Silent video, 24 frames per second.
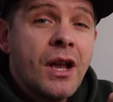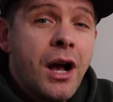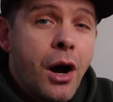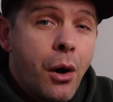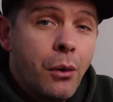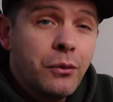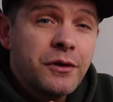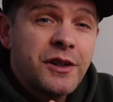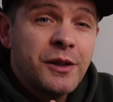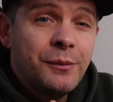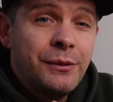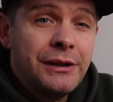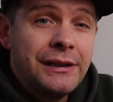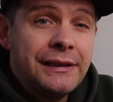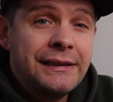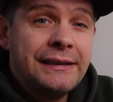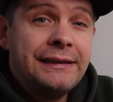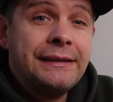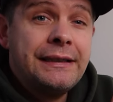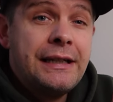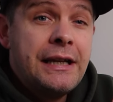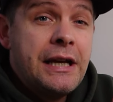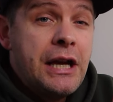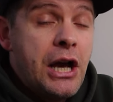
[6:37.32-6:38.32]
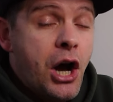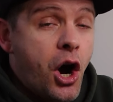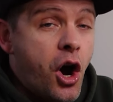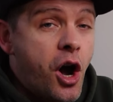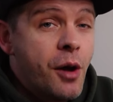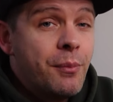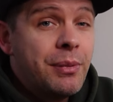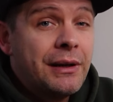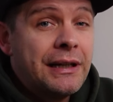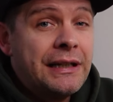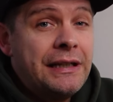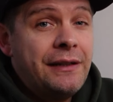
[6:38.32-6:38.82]
Ultimately, I
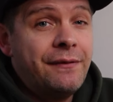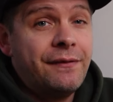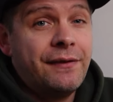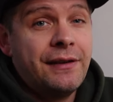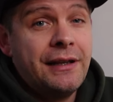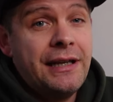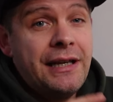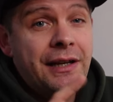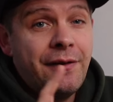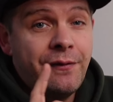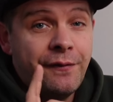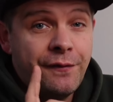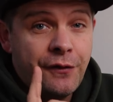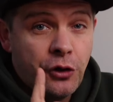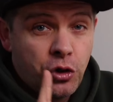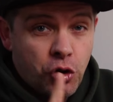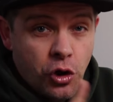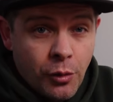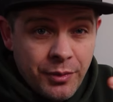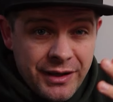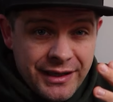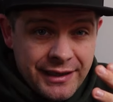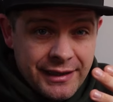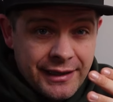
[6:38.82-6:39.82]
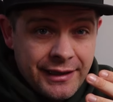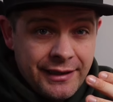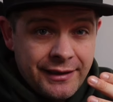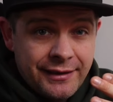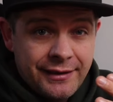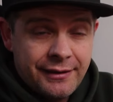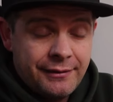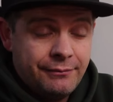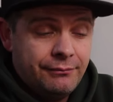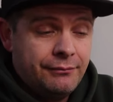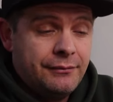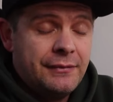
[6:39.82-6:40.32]
believe that if the job
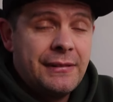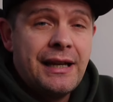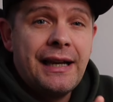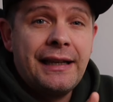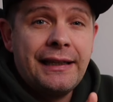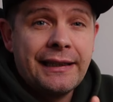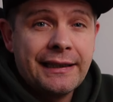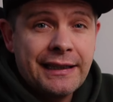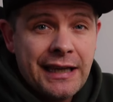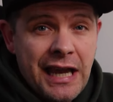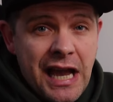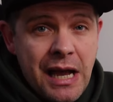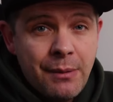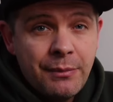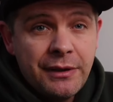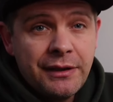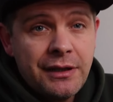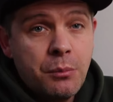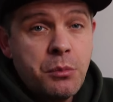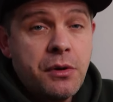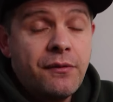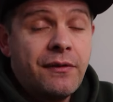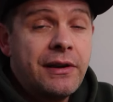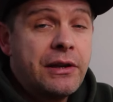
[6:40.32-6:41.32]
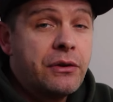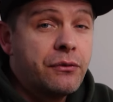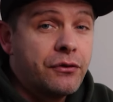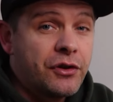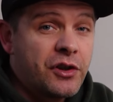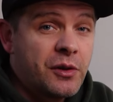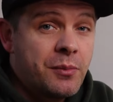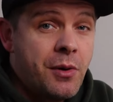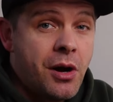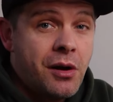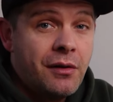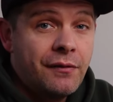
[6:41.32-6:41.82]
exists and it can be done with either a
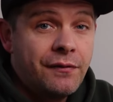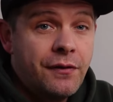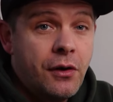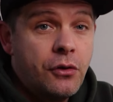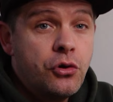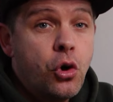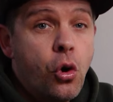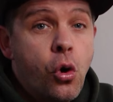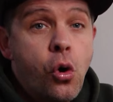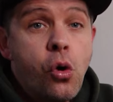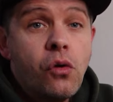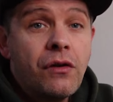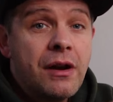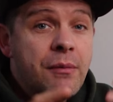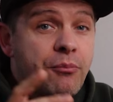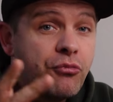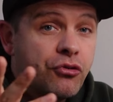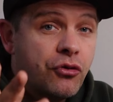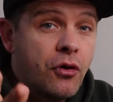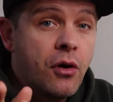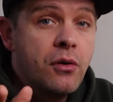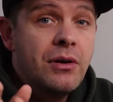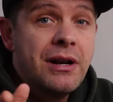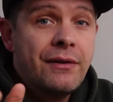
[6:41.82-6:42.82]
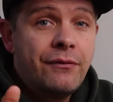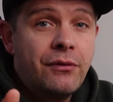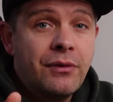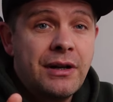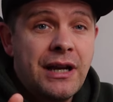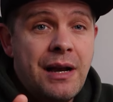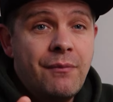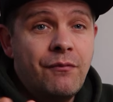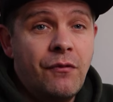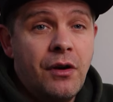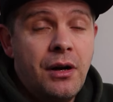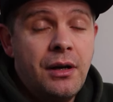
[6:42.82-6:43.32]
smartphone or a pro-level
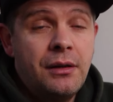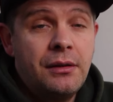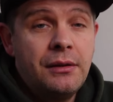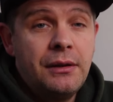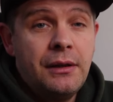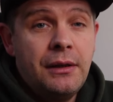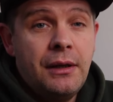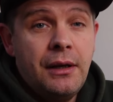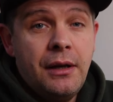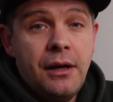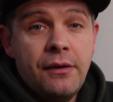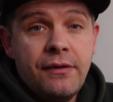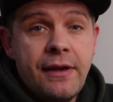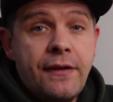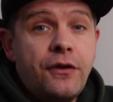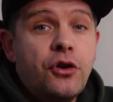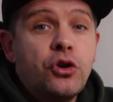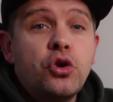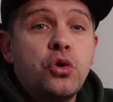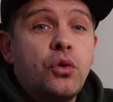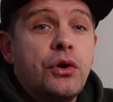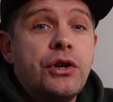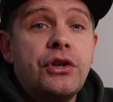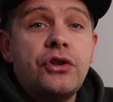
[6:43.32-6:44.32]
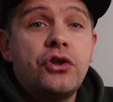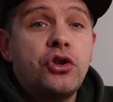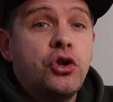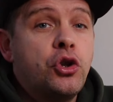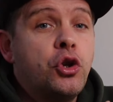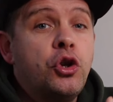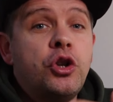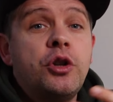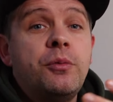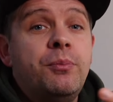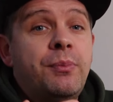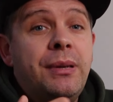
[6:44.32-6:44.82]
camera, then the choice
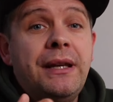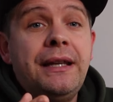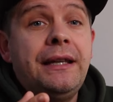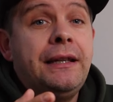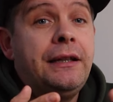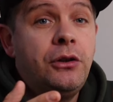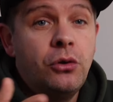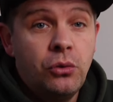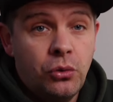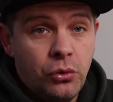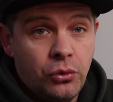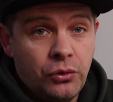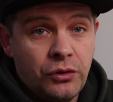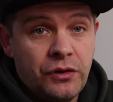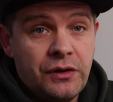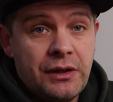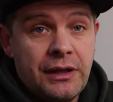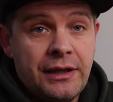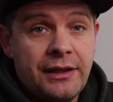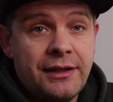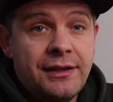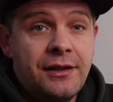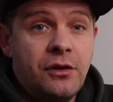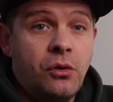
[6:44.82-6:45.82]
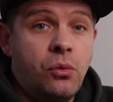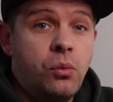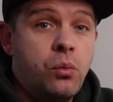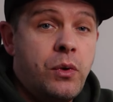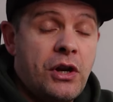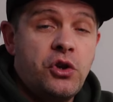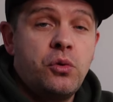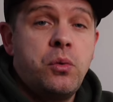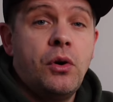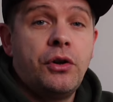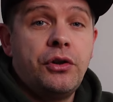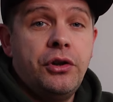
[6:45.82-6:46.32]
should be yours as to
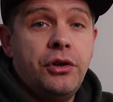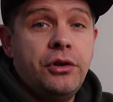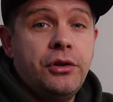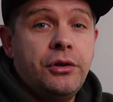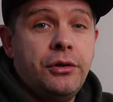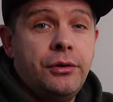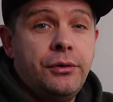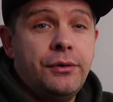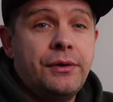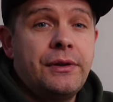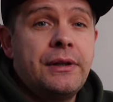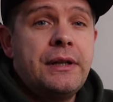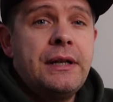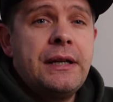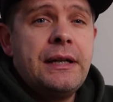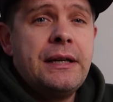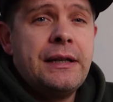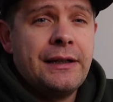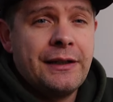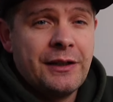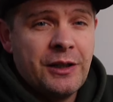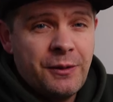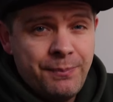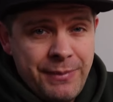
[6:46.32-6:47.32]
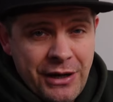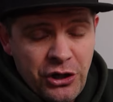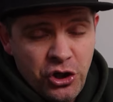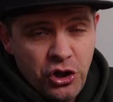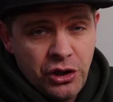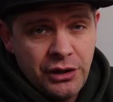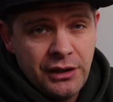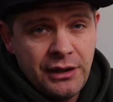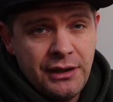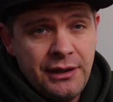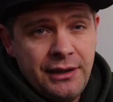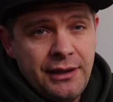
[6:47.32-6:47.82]
which one you use,
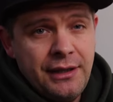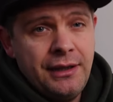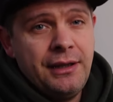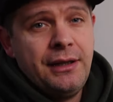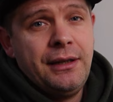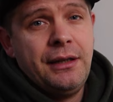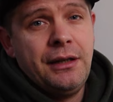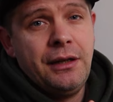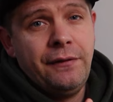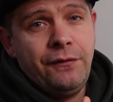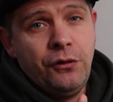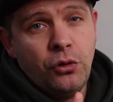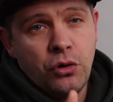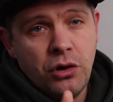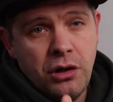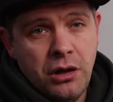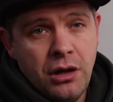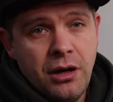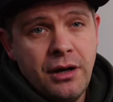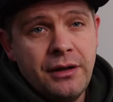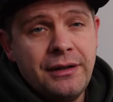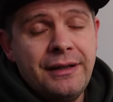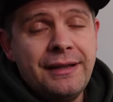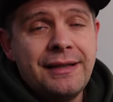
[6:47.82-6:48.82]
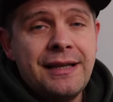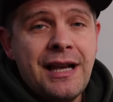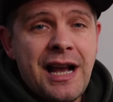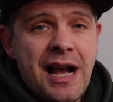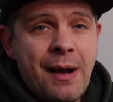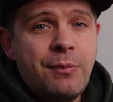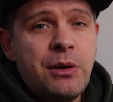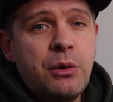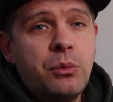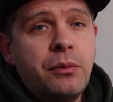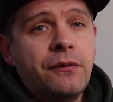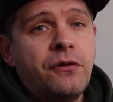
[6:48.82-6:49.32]
especially if your client is
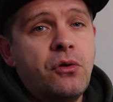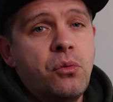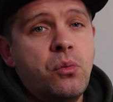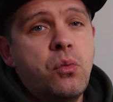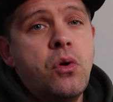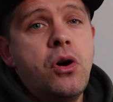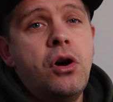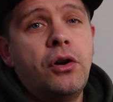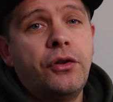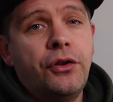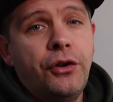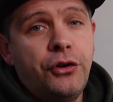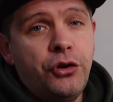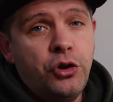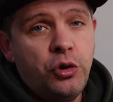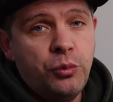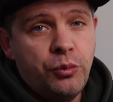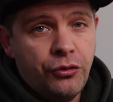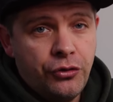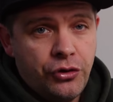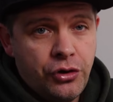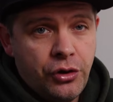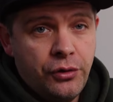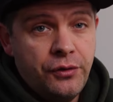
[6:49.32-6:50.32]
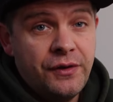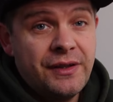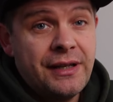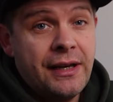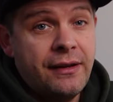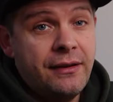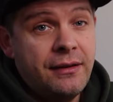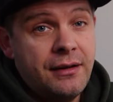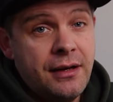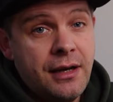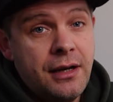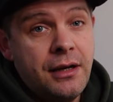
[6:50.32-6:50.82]
happy with the work that you produce at
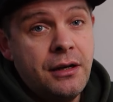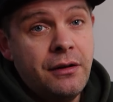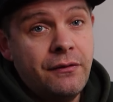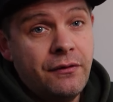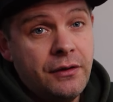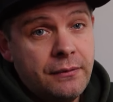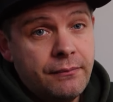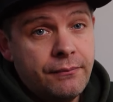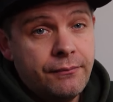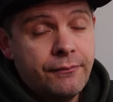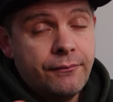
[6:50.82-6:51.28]
the end of it.